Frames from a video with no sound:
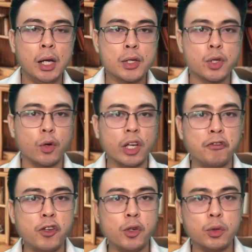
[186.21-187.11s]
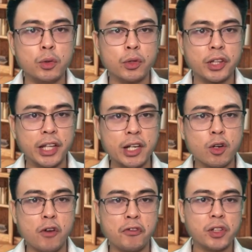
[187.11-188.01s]
So if you think
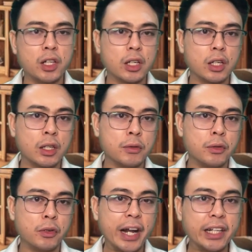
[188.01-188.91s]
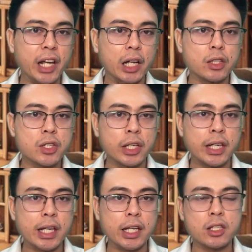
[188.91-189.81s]
of the radiant
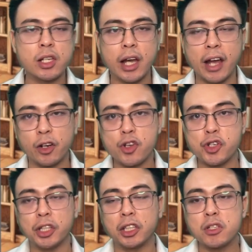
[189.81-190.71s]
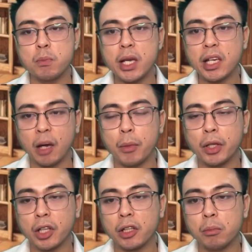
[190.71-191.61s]
heat energy that is being
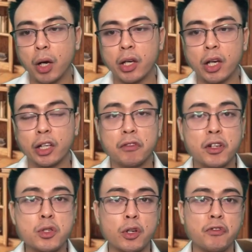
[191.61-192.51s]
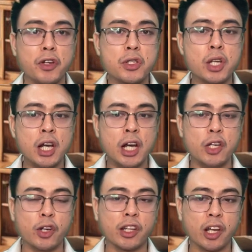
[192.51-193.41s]
emitted by a given surface, you
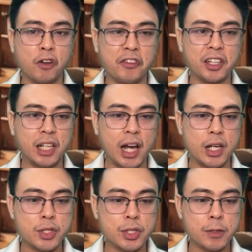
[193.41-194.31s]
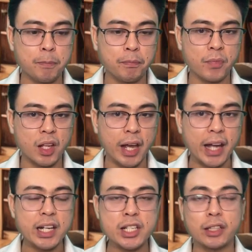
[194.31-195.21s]
can think of it as
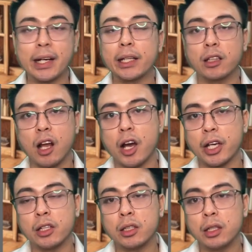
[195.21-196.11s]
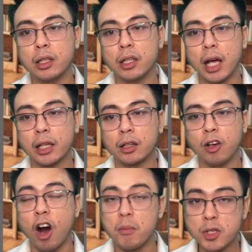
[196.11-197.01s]
any straight line that
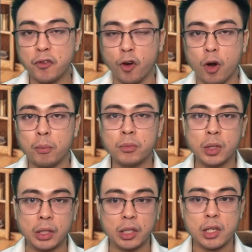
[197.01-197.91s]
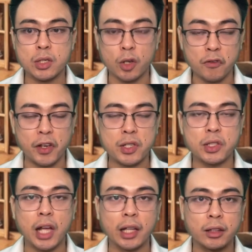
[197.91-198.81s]
comes from the surface
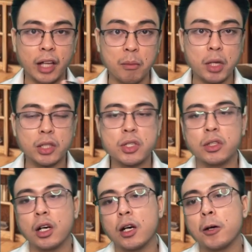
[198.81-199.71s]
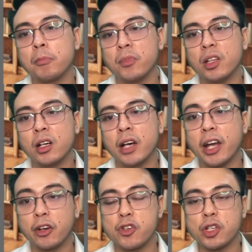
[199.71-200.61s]
that emits the
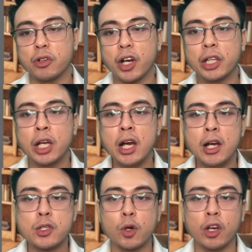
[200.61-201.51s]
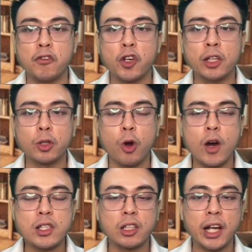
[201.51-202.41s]
energy, right? So if you can draw a
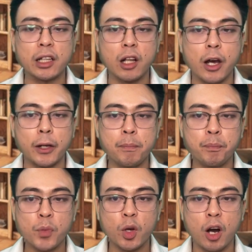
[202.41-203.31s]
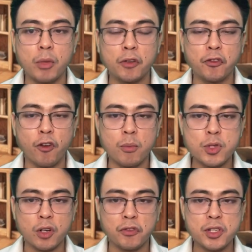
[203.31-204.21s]
straight line coming from
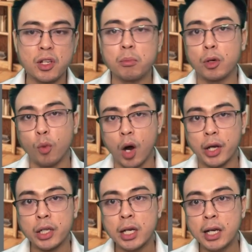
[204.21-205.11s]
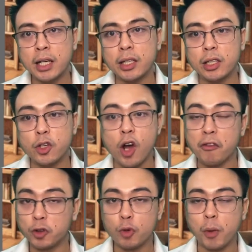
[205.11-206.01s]
surface number 1, you
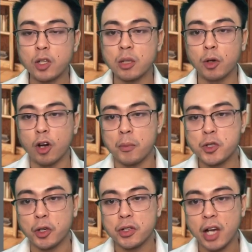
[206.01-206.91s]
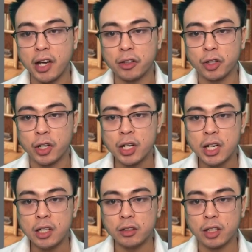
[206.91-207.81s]
have two possible options. Either
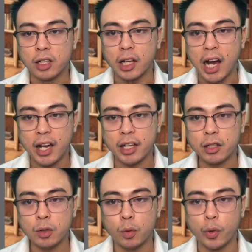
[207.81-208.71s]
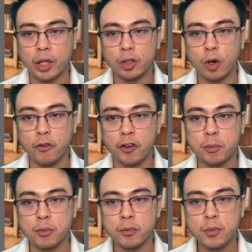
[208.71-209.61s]
the line will go
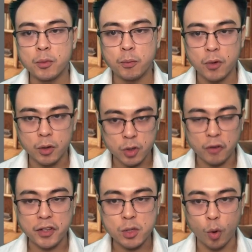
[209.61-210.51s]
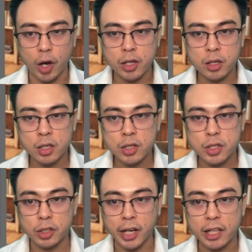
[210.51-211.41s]
from surface 1
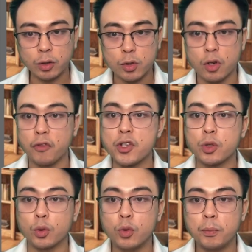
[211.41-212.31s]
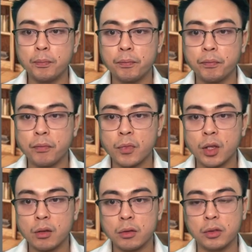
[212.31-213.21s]
straight to surface 2.
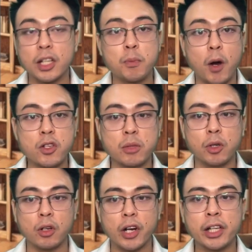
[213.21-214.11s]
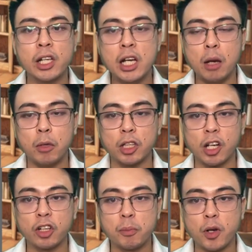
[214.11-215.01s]
That's possible, right? But
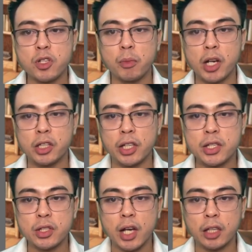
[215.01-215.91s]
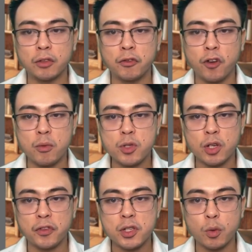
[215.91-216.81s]
another possibility is that from
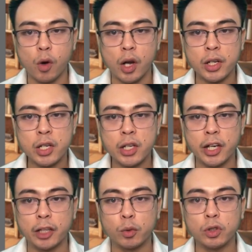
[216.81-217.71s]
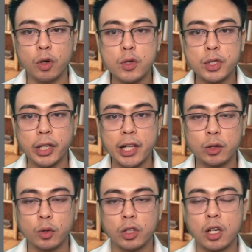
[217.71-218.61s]
surface 1, it would go straight
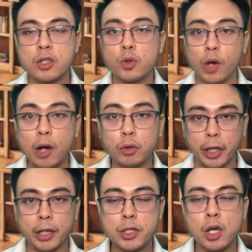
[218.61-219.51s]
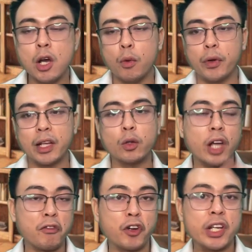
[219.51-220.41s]
to the surroundings without
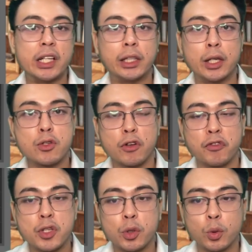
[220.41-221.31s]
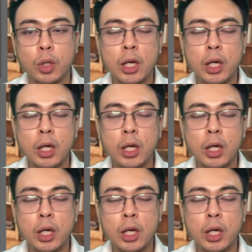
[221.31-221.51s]
ever hitting surface 2.